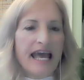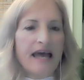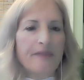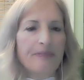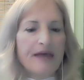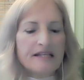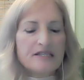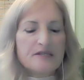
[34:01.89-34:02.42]

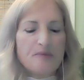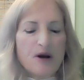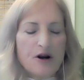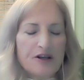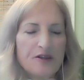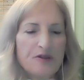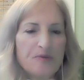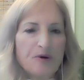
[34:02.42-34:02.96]
And that's a
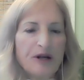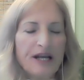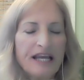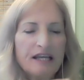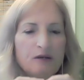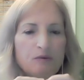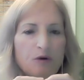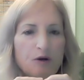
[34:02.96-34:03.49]
part of the
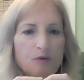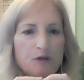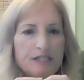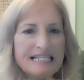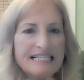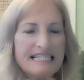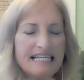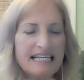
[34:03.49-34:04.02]
brain where we're
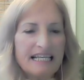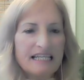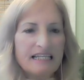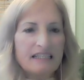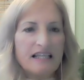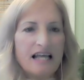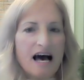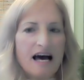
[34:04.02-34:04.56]
seeing
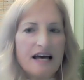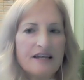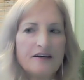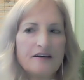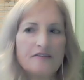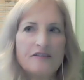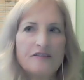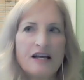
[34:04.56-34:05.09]
a lot
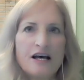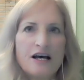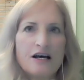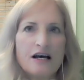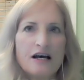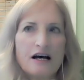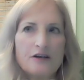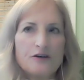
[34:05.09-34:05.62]
of
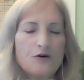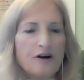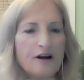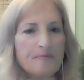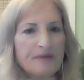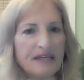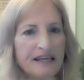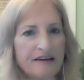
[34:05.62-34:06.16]

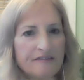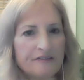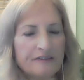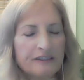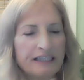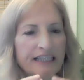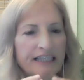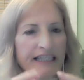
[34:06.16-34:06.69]

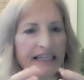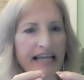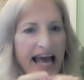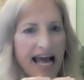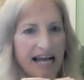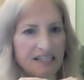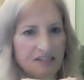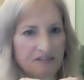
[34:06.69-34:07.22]
norepinephrine
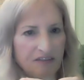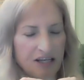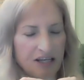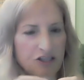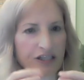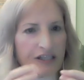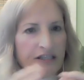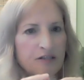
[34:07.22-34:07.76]

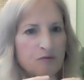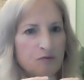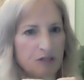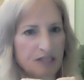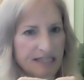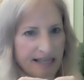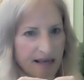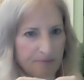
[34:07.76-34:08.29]
activation
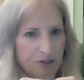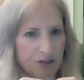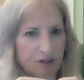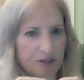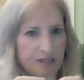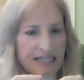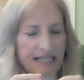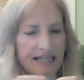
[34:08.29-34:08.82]

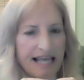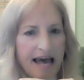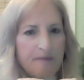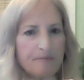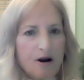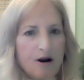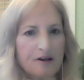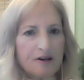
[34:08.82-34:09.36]
receptors in
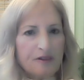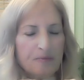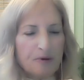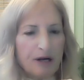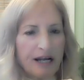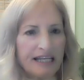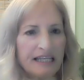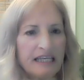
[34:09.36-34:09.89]
that part of the
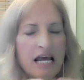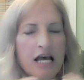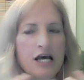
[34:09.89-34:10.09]
brain.